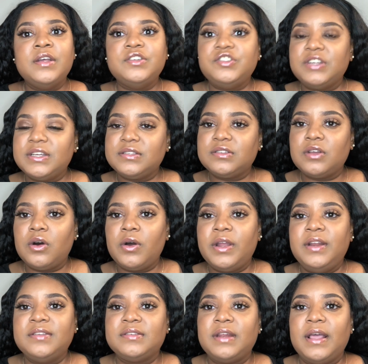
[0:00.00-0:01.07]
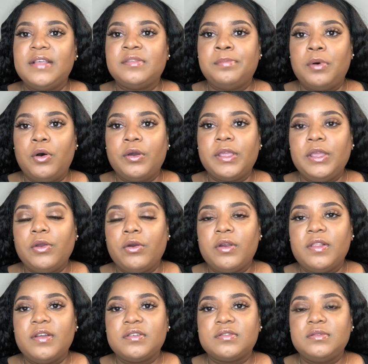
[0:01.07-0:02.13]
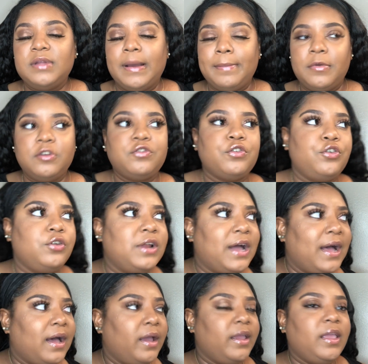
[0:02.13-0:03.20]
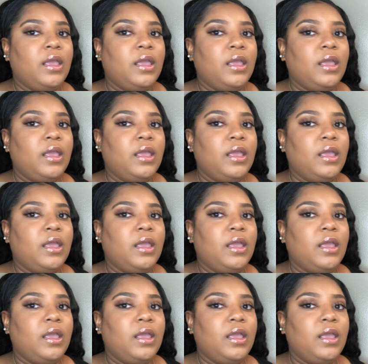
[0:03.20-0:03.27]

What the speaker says: just so it isn't as bulky or there's not much for you to hide